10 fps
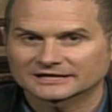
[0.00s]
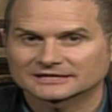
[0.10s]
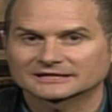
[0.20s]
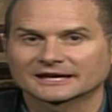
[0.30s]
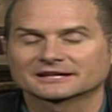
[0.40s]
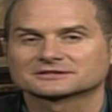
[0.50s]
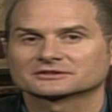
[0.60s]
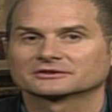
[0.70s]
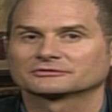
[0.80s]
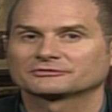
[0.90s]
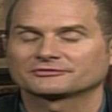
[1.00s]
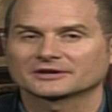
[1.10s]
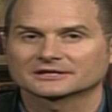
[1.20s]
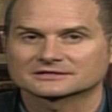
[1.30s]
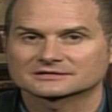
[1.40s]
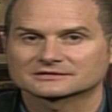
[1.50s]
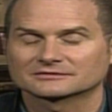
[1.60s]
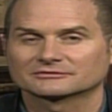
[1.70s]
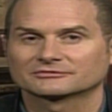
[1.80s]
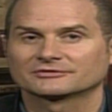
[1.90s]
second answer
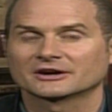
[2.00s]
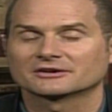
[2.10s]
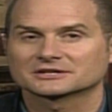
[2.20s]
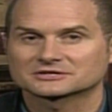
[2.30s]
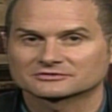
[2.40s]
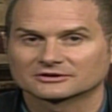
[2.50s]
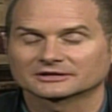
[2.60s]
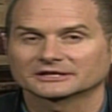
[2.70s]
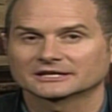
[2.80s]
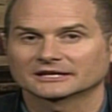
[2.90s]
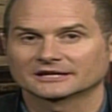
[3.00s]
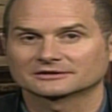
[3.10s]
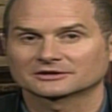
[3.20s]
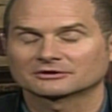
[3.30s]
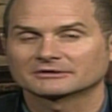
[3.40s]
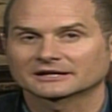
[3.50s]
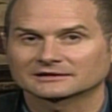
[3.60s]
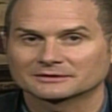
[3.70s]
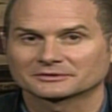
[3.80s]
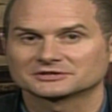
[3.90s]
fits very strongly and
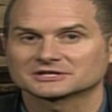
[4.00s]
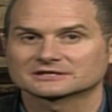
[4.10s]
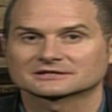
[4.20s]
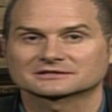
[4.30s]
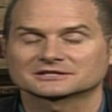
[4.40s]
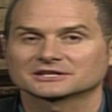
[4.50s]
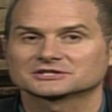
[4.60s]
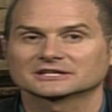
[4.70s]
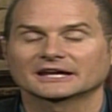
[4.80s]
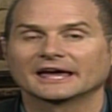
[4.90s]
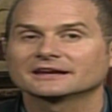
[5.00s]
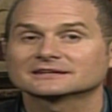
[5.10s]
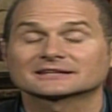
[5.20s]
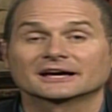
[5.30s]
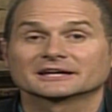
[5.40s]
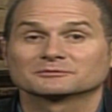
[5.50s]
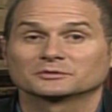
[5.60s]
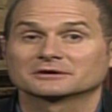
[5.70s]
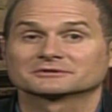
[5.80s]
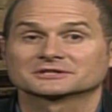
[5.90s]
correctly with Jesus' teaching.
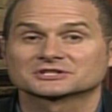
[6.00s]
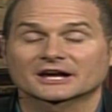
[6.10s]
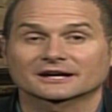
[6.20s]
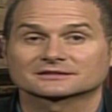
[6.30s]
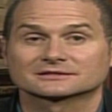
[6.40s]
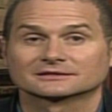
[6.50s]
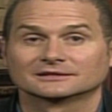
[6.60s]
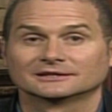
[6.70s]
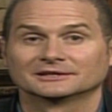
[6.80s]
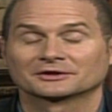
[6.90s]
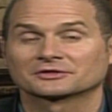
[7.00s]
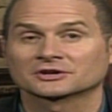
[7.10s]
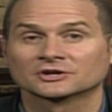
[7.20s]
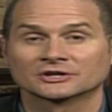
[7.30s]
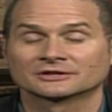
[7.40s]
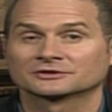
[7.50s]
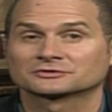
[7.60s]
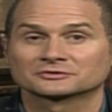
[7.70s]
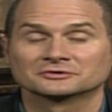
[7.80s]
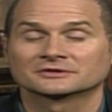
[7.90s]
Anytime we reject the good, the
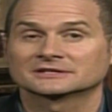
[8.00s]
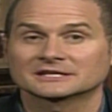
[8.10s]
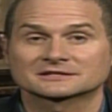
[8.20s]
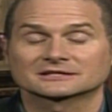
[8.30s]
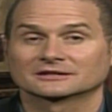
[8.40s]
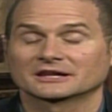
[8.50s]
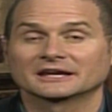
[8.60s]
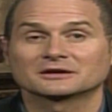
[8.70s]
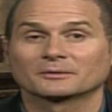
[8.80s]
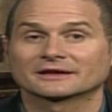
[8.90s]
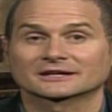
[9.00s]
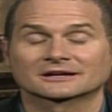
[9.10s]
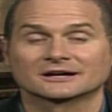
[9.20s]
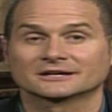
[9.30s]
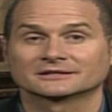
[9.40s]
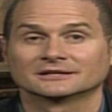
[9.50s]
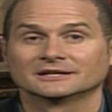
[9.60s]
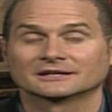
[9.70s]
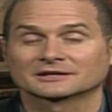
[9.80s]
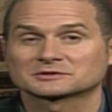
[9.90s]
true, the decent, any way that God
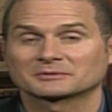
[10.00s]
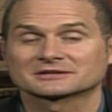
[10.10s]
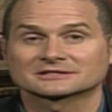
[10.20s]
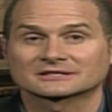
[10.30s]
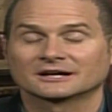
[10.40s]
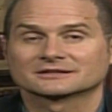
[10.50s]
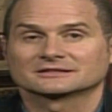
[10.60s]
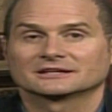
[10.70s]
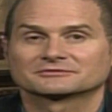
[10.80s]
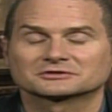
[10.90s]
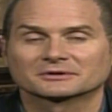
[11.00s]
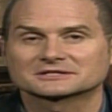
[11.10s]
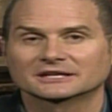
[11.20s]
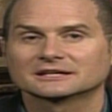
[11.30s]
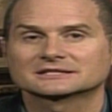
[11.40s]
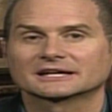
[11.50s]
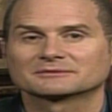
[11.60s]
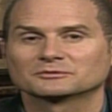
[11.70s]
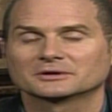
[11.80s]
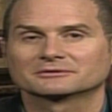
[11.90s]
expresses God's love to us.
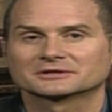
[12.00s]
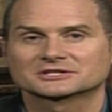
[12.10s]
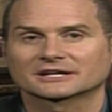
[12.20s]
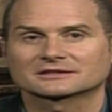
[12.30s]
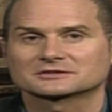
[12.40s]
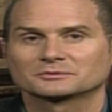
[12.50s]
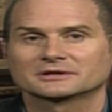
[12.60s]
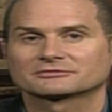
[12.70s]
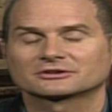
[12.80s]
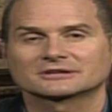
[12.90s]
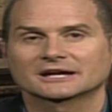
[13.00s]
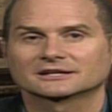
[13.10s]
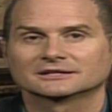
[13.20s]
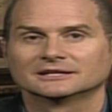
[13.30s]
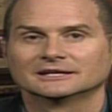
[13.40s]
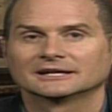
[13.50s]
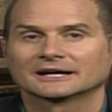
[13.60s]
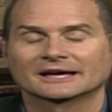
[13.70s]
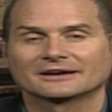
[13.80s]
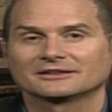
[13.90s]
Anytime we reject this, we have created
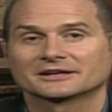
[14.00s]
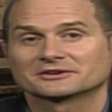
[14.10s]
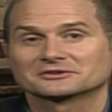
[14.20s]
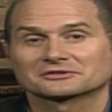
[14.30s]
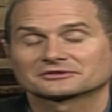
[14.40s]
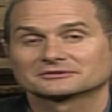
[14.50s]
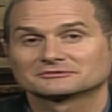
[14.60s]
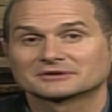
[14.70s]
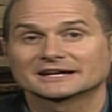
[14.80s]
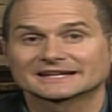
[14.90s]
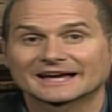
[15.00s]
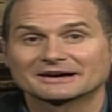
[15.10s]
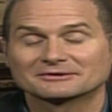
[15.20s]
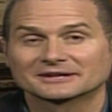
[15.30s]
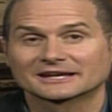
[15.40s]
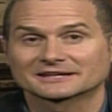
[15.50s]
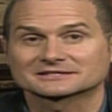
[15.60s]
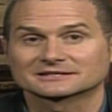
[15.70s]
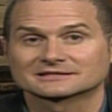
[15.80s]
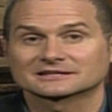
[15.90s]
a hell on earth right now, in
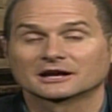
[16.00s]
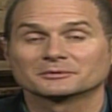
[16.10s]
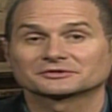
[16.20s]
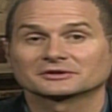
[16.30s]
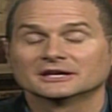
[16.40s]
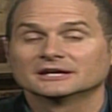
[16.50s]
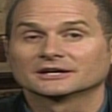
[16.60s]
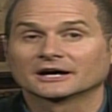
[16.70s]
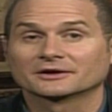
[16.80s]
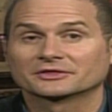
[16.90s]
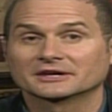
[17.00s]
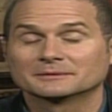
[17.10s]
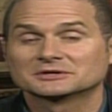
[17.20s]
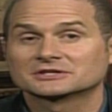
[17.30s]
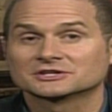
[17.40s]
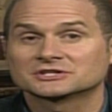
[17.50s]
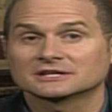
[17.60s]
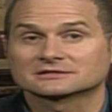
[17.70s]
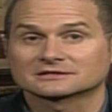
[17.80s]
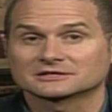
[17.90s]
essence. And almost uh, the image that
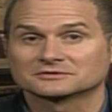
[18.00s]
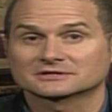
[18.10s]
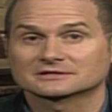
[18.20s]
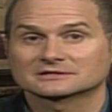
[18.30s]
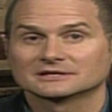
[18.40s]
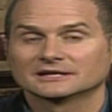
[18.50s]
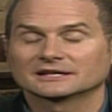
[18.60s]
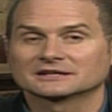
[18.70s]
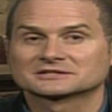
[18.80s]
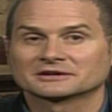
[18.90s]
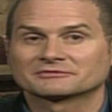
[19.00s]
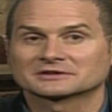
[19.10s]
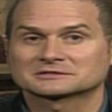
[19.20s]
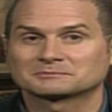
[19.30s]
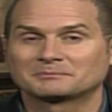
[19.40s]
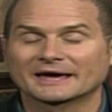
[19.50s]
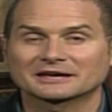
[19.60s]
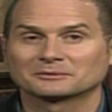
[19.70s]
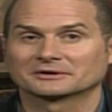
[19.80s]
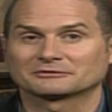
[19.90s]
Jesus uses is of this
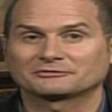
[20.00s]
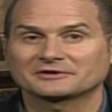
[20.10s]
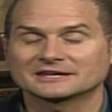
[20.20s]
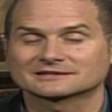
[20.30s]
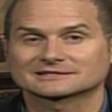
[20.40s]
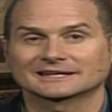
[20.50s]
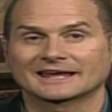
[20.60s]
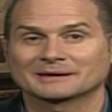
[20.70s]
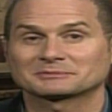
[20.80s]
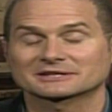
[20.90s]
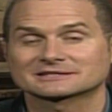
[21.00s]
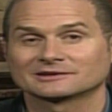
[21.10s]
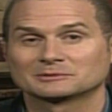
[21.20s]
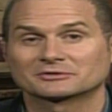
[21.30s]
banquet, a feast, an epic